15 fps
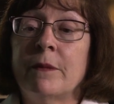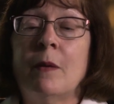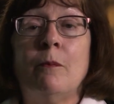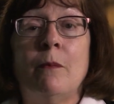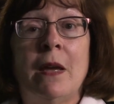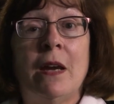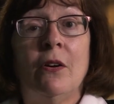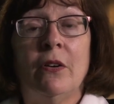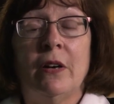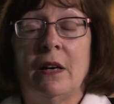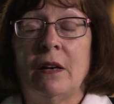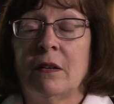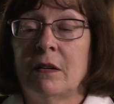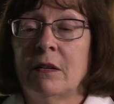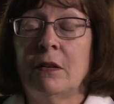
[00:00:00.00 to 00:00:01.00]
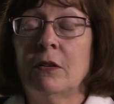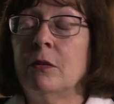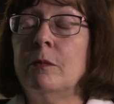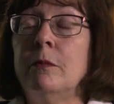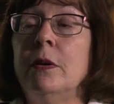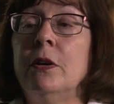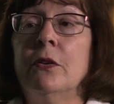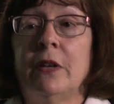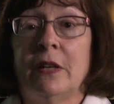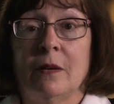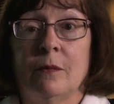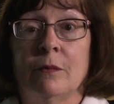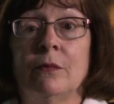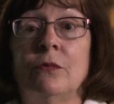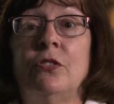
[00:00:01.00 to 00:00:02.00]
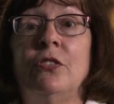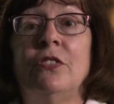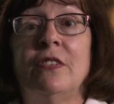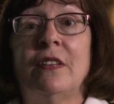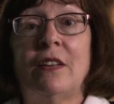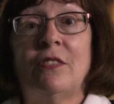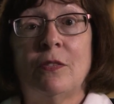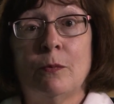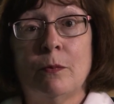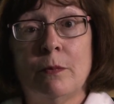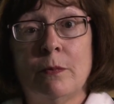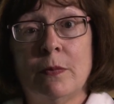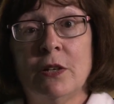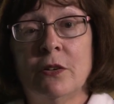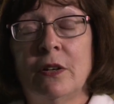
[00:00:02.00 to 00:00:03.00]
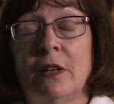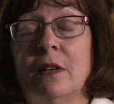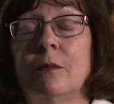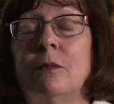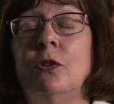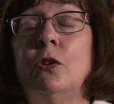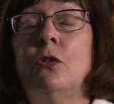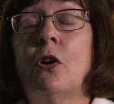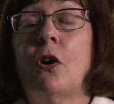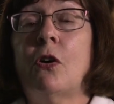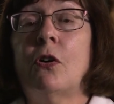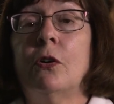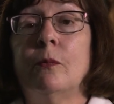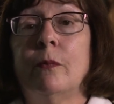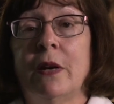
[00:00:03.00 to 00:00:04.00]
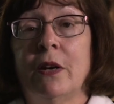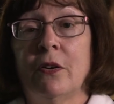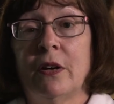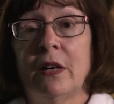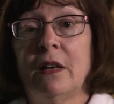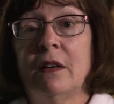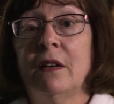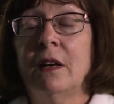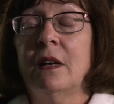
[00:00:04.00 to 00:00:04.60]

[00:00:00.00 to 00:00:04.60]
Mary, or Miriam." She said, "That's Miriam, you call her Mary."